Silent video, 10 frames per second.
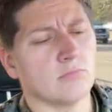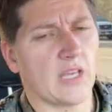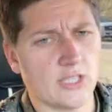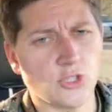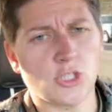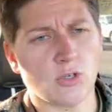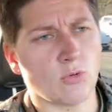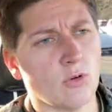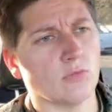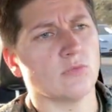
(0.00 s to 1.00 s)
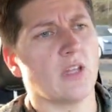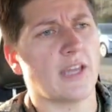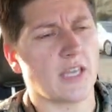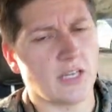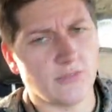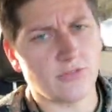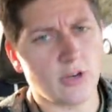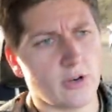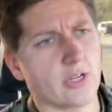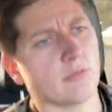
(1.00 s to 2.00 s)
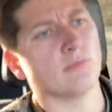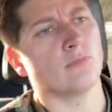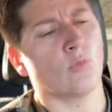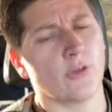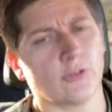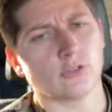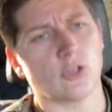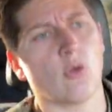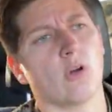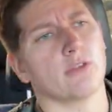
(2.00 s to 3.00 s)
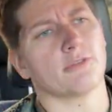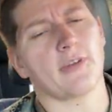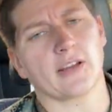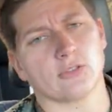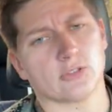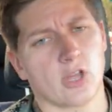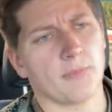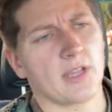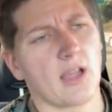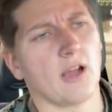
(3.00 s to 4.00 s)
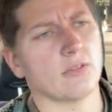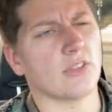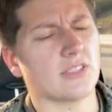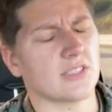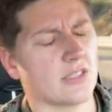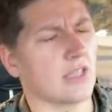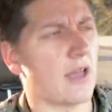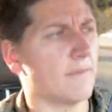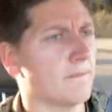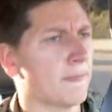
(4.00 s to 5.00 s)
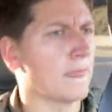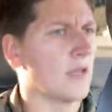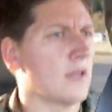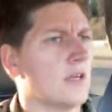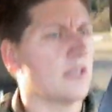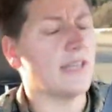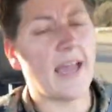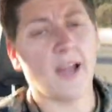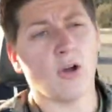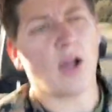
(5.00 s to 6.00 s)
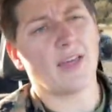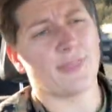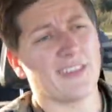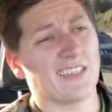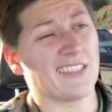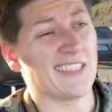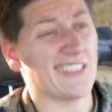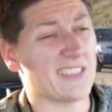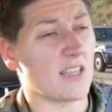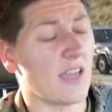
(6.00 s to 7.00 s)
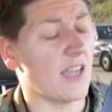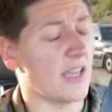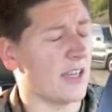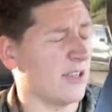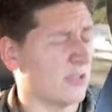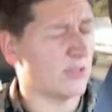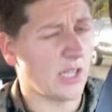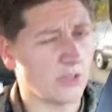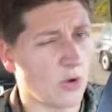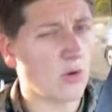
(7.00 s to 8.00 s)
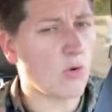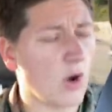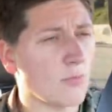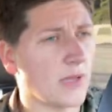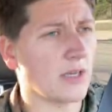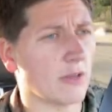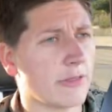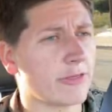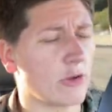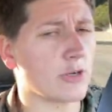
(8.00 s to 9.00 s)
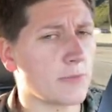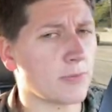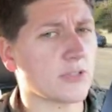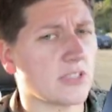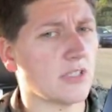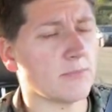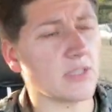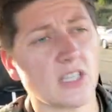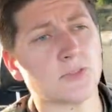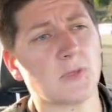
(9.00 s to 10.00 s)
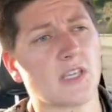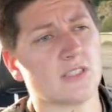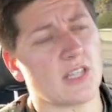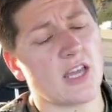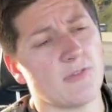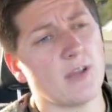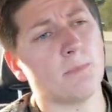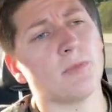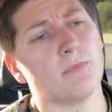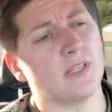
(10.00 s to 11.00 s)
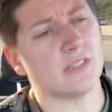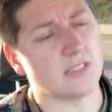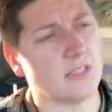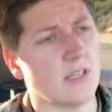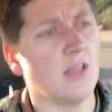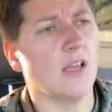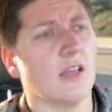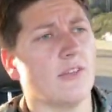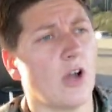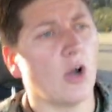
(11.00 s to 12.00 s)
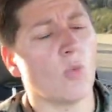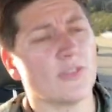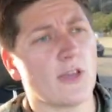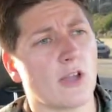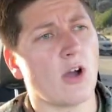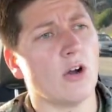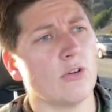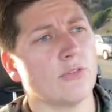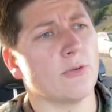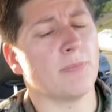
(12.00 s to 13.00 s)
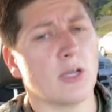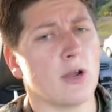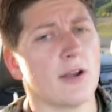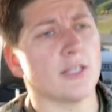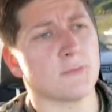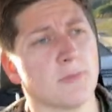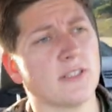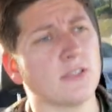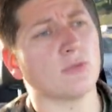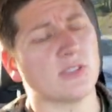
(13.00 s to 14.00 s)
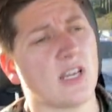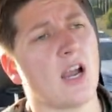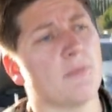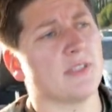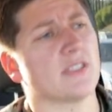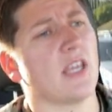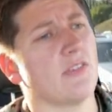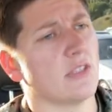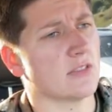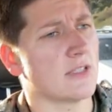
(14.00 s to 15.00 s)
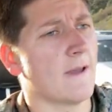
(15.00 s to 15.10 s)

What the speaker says: In general, like in theory, when there's no other factors coming out, things like that. Now, I think it is and don't quote me, 30%, but that's because they have implemented what they call the BRS, Blended Retirement Savings.